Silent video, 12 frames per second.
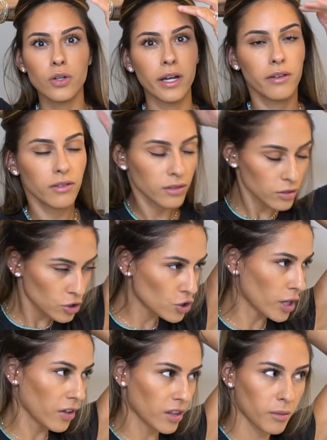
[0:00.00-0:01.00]
I
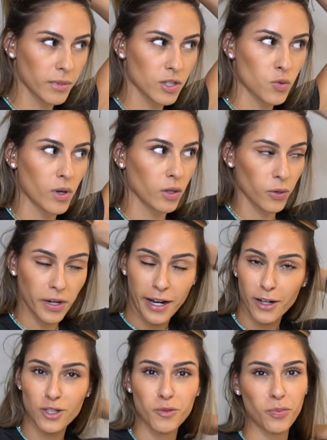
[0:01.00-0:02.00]
gel them as well, or
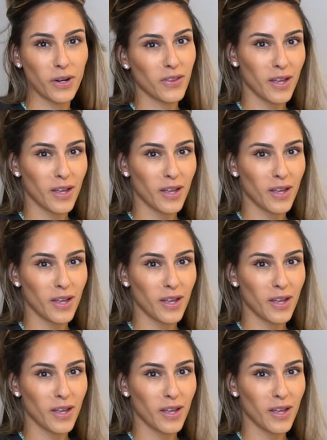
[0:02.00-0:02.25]
hairspray